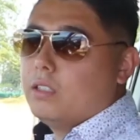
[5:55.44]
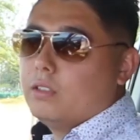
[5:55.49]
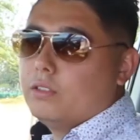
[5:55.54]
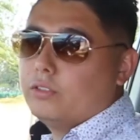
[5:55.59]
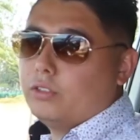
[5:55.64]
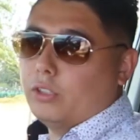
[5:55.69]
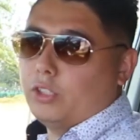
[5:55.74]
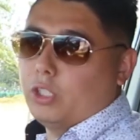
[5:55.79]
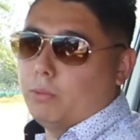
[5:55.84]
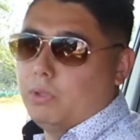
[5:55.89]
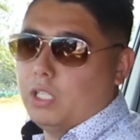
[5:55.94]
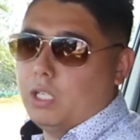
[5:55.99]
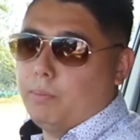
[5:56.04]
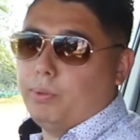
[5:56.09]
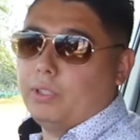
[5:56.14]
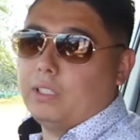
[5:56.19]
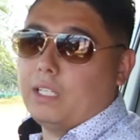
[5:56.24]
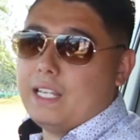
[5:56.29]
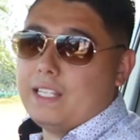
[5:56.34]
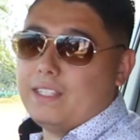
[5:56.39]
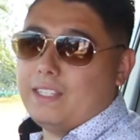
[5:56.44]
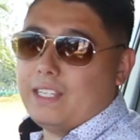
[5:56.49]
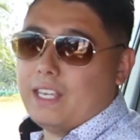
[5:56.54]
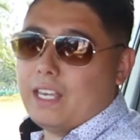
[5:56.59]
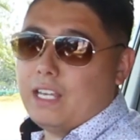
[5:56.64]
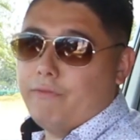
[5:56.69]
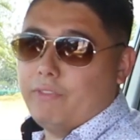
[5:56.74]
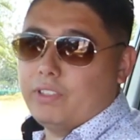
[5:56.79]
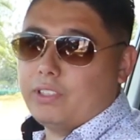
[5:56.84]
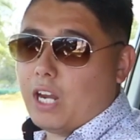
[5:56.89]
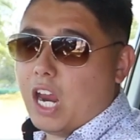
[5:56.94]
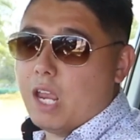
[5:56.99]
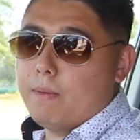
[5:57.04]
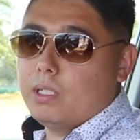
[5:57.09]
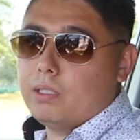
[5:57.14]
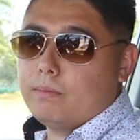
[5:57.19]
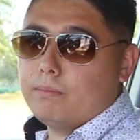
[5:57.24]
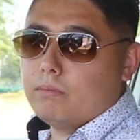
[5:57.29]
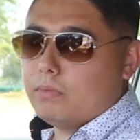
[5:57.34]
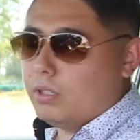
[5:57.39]
So to manipulate the
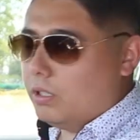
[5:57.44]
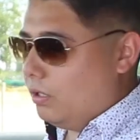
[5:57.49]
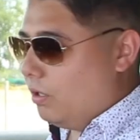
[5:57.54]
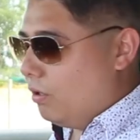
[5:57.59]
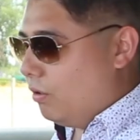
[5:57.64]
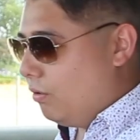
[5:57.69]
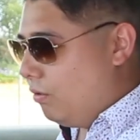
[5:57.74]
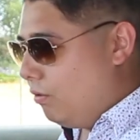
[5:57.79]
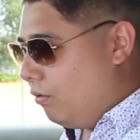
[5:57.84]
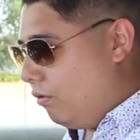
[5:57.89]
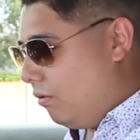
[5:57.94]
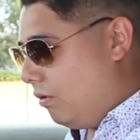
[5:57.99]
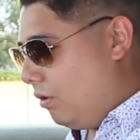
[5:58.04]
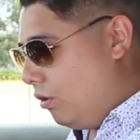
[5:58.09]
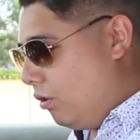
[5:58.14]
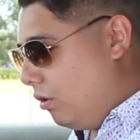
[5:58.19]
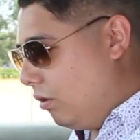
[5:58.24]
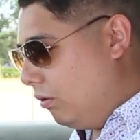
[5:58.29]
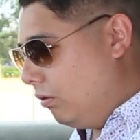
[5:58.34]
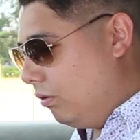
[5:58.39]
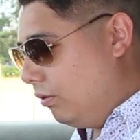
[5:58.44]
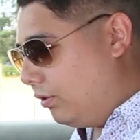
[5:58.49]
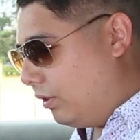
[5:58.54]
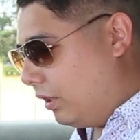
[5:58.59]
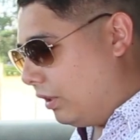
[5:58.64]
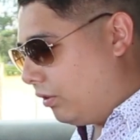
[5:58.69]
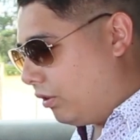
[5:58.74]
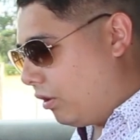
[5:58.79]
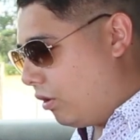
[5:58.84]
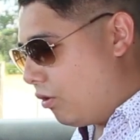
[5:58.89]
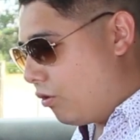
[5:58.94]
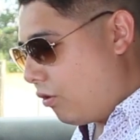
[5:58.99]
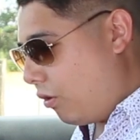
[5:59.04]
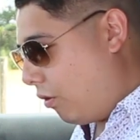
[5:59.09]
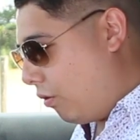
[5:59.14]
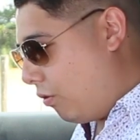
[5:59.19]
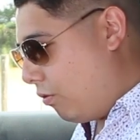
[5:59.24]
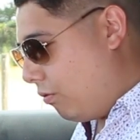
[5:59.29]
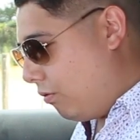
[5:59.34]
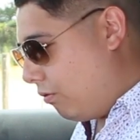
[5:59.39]
infotainment, you use this
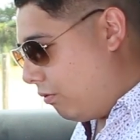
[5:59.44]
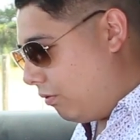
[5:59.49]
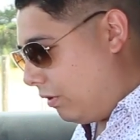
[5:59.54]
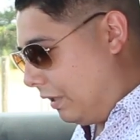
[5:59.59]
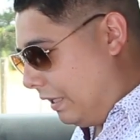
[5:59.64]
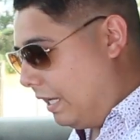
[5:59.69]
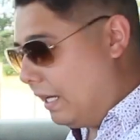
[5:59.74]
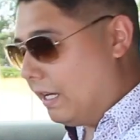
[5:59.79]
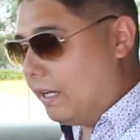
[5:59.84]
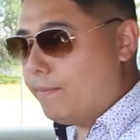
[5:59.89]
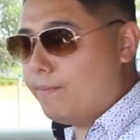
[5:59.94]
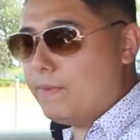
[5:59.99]
control here.